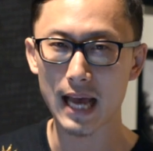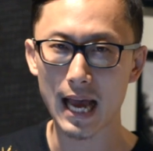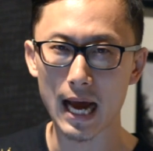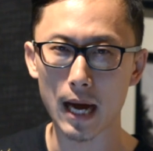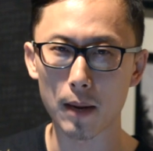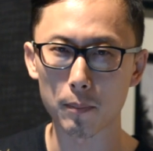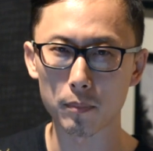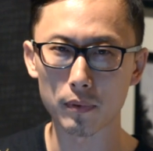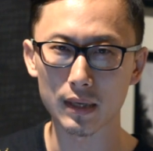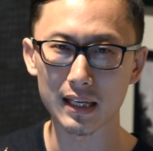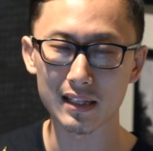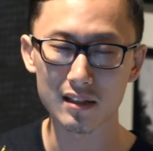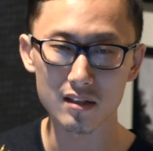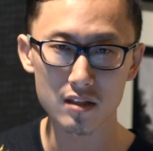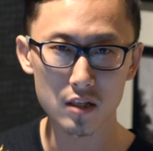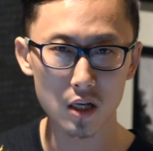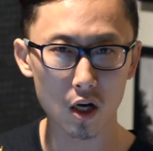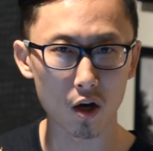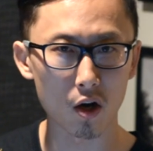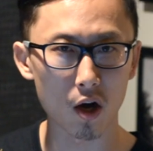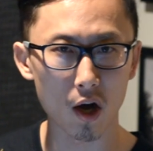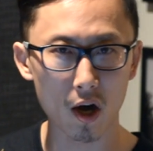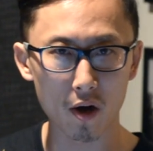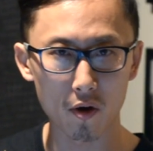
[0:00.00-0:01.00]
app and
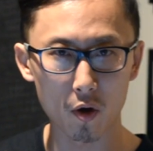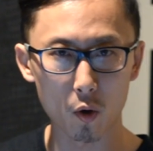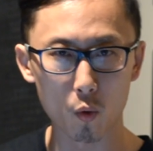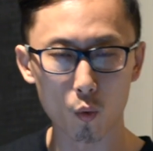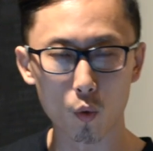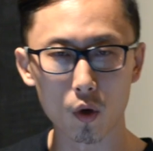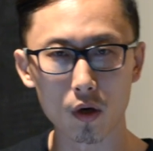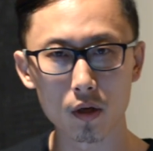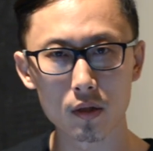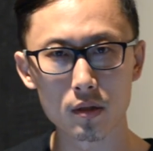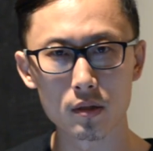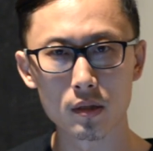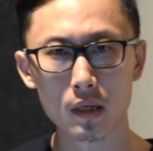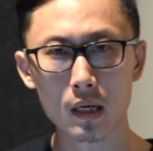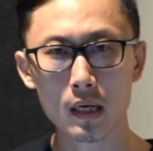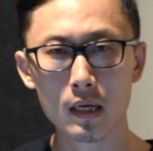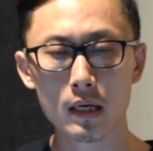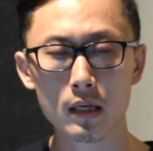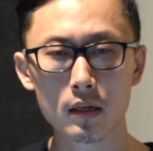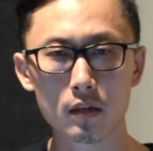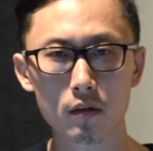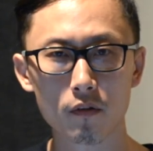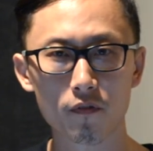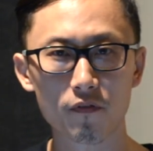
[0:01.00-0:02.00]
saw how it works,
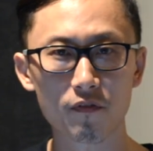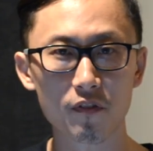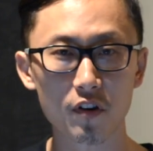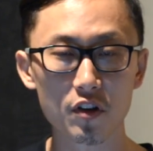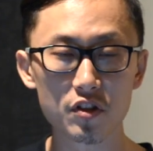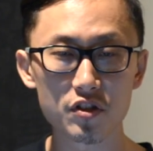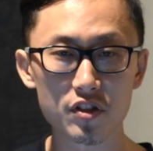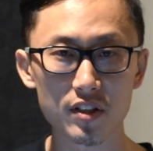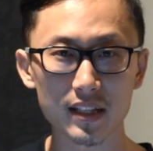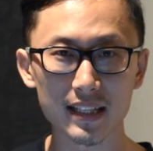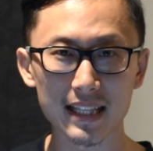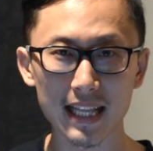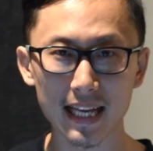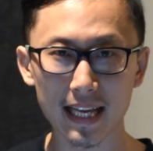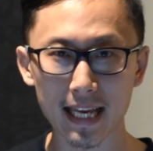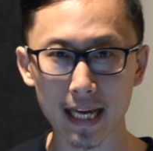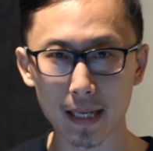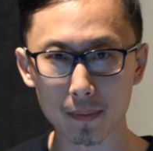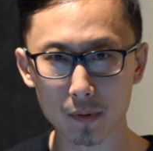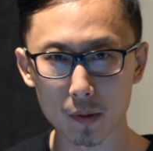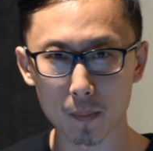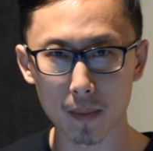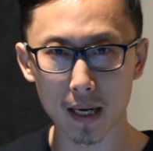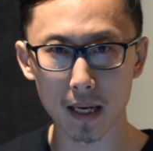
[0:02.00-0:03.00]
the first thing that
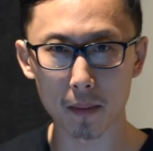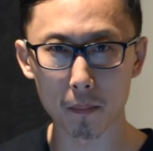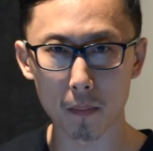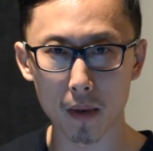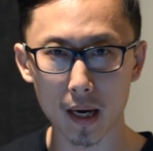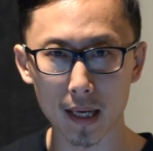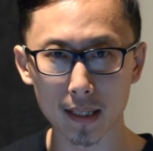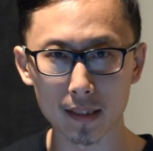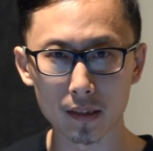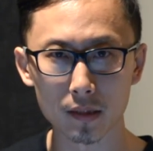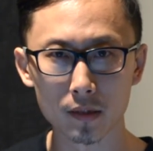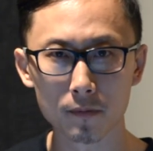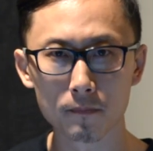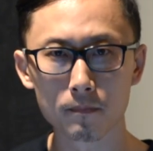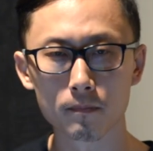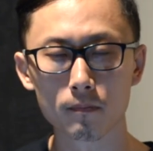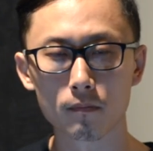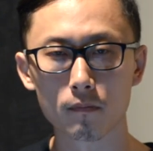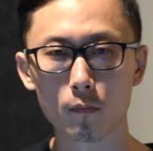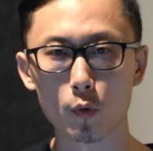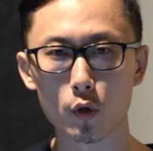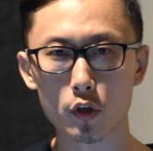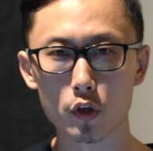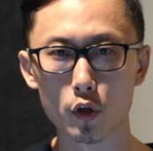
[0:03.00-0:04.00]
came to my mind
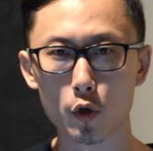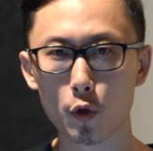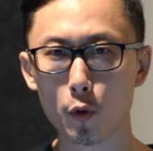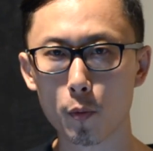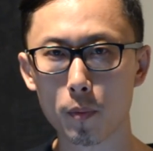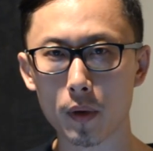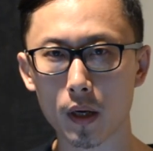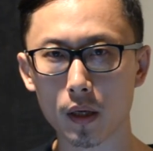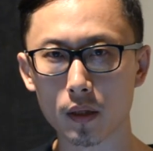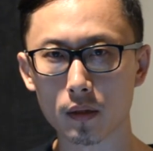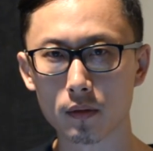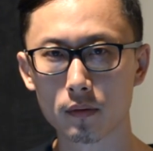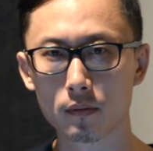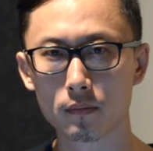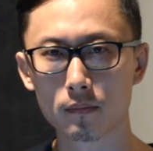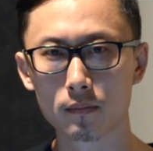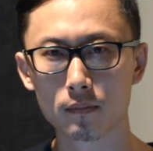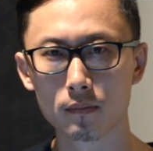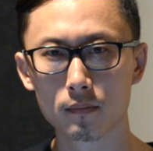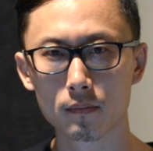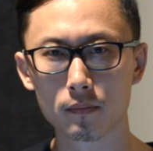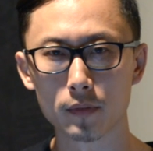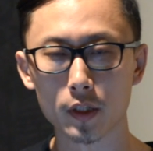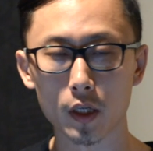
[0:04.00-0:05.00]
was Groupon.
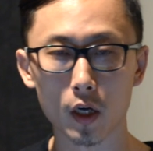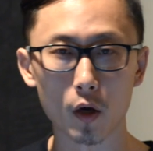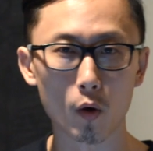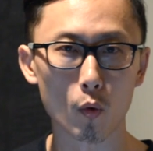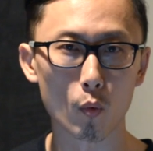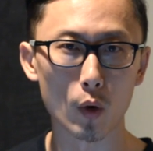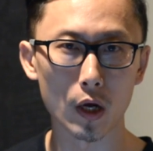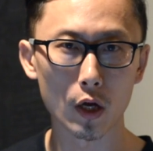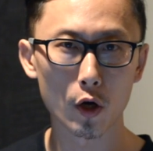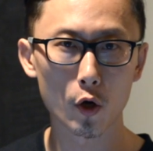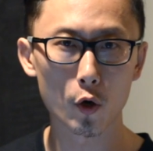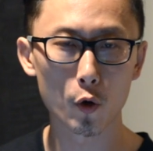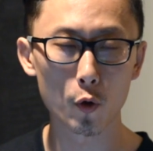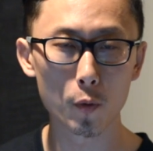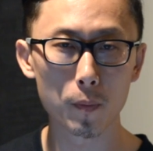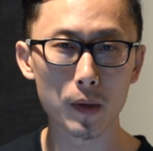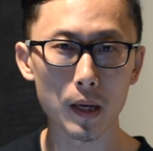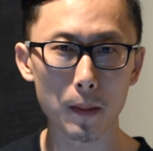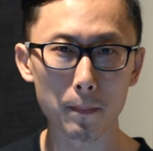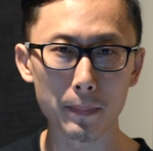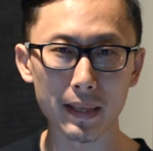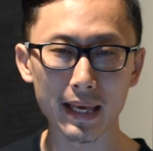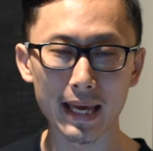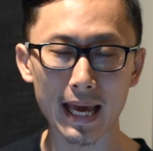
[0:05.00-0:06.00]
You know, when
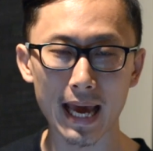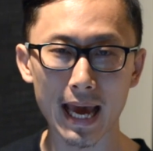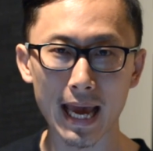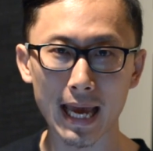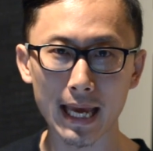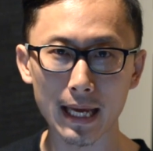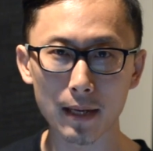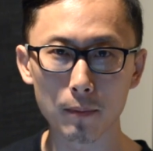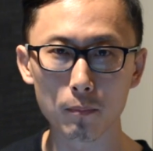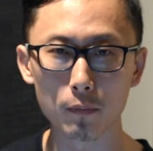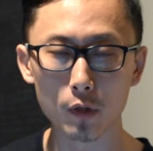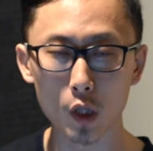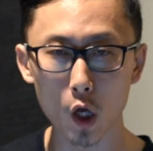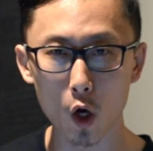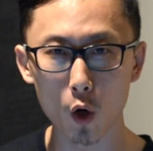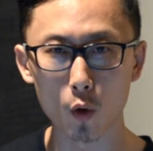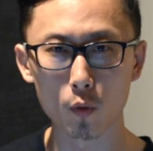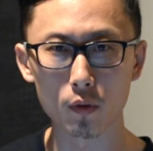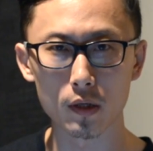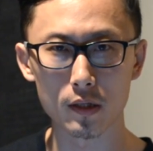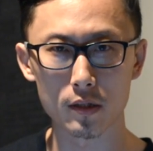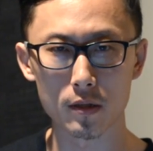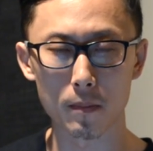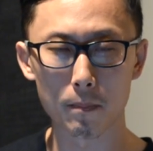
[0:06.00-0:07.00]
Groupon became
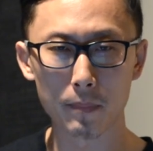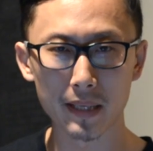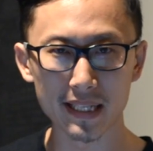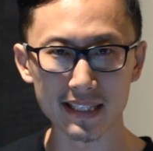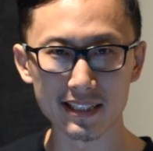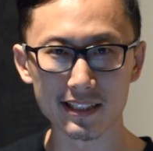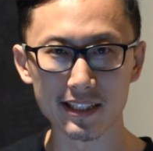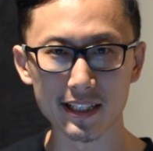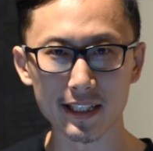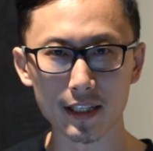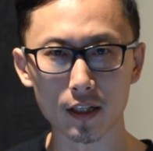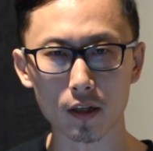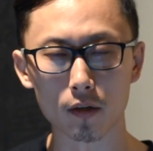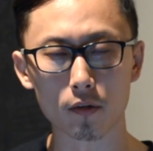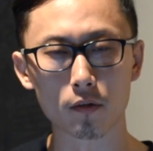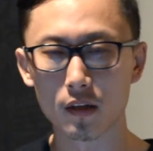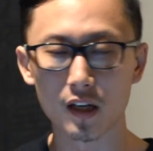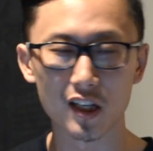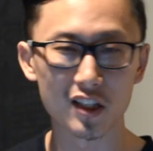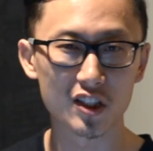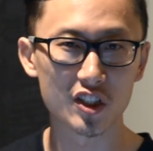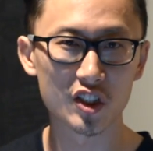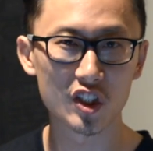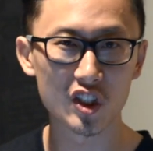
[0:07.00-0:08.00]
known as a big deal,
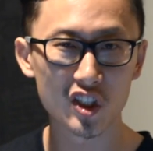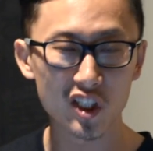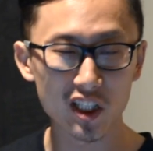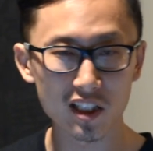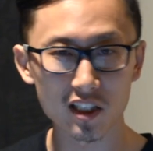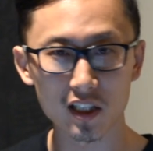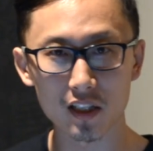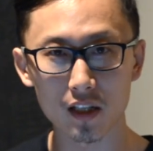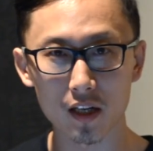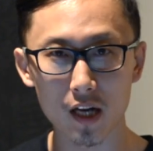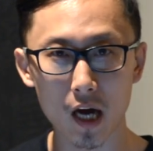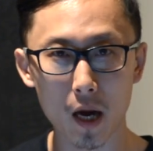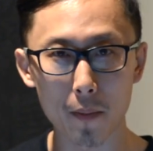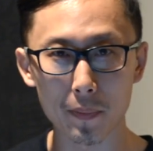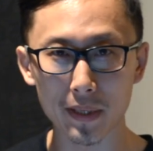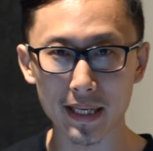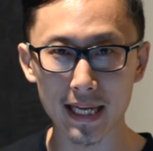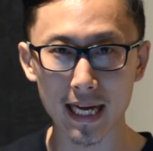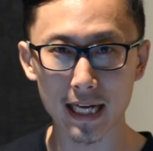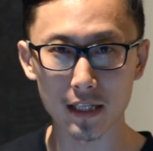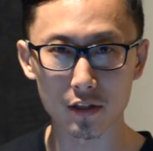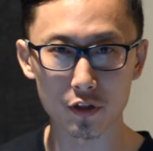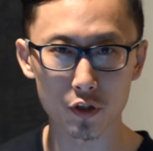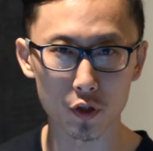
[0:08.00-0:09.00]
a shit ton of
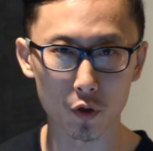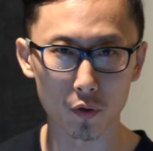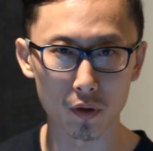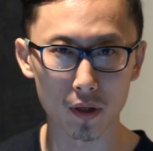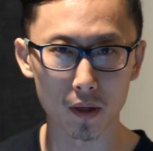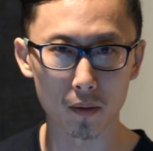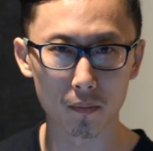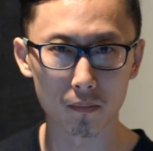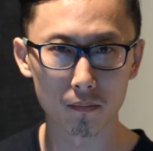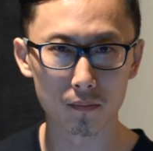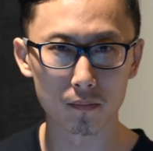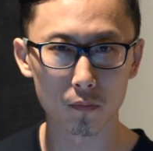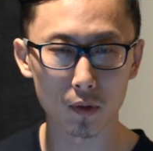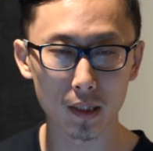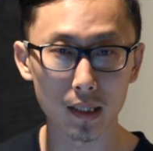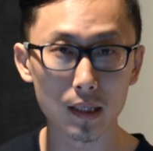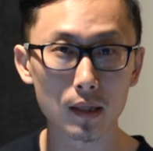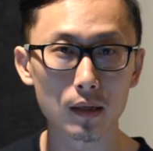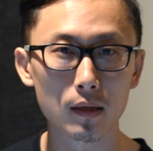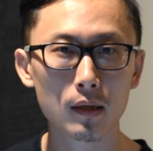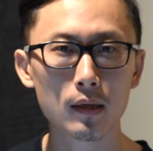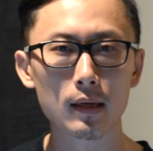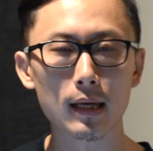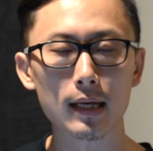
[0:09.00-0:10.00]
copycats showed up,
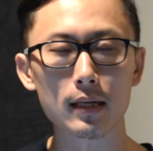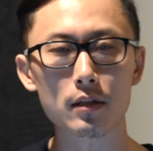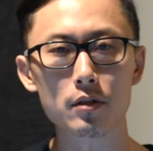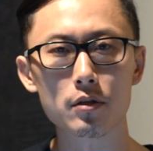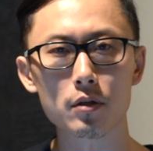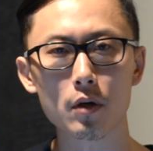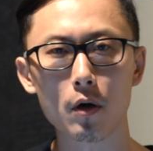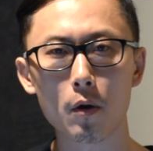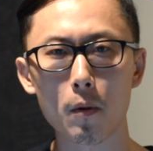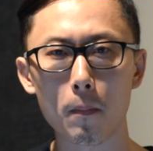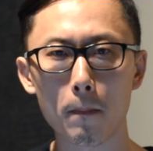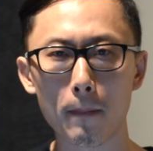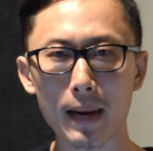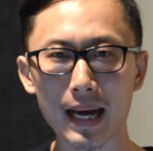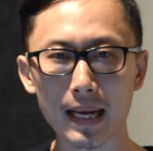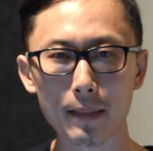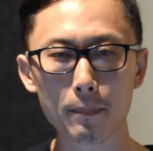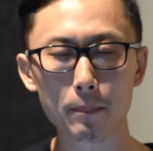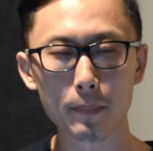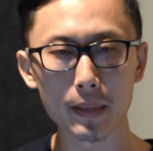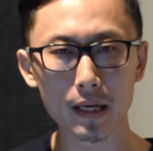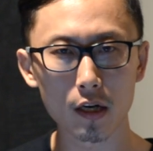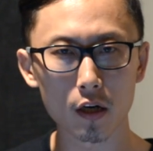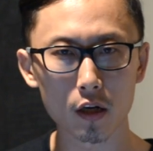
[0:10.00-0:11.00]
right? And so my
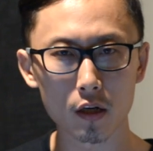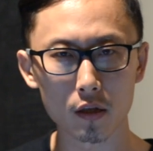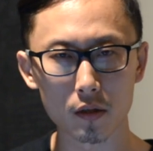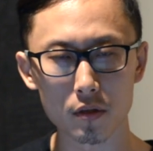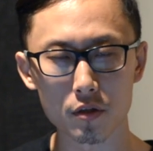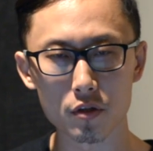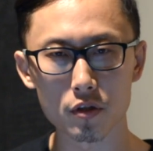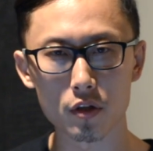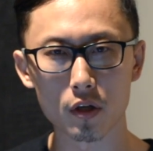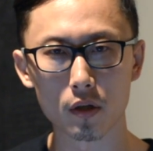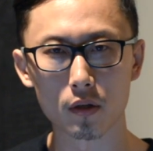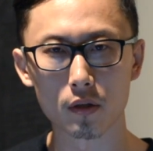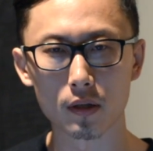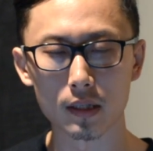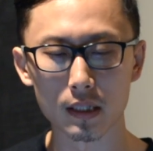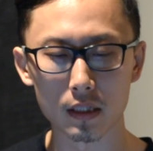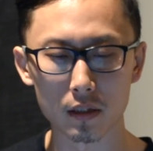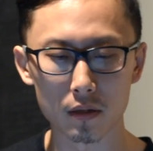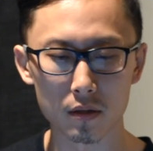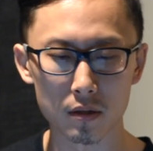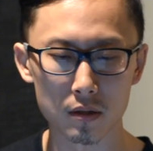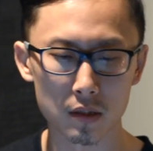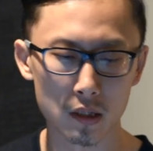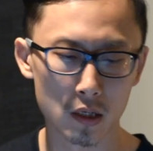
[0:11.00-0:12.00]
bigger concern
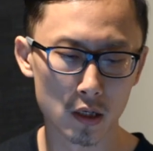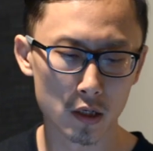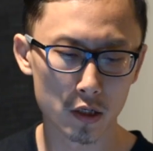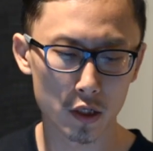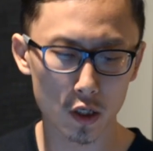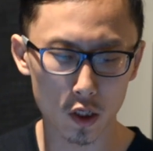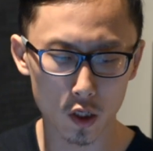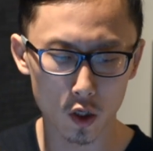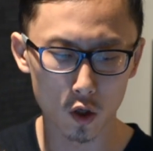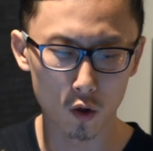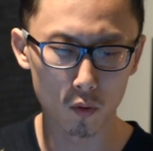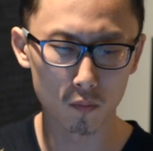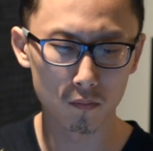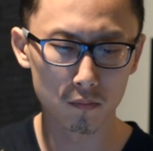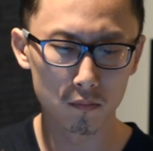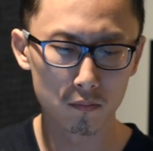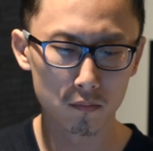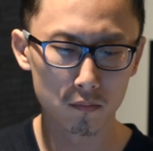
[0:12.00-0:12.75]
is, you know,